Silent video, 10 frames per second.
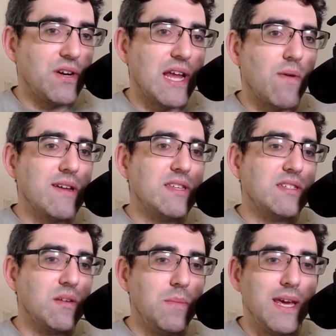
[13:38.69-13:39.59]
Now, what this
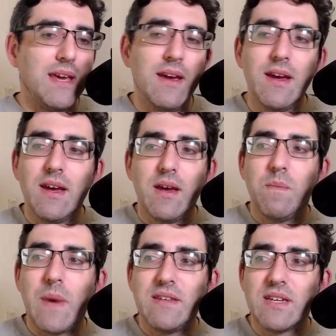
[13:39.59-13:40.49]
can be,
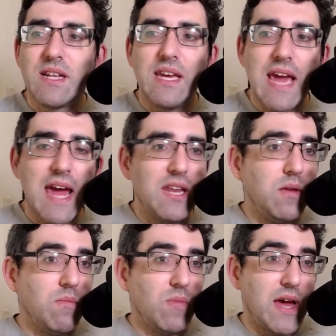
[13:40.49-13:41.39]
basically
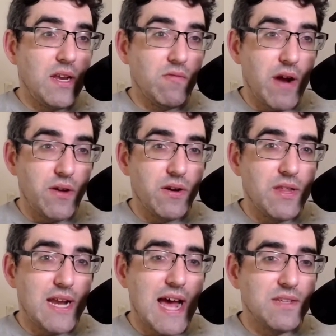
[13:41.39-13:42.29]
any router
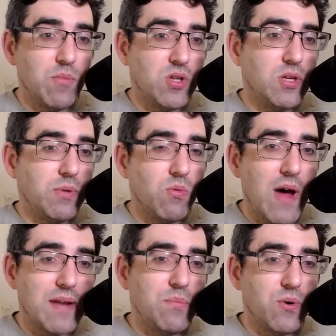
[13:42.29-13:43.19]
that has multiple
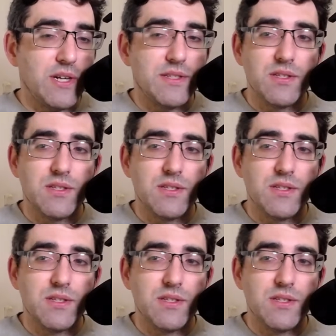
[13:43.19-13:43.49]
WAN ports.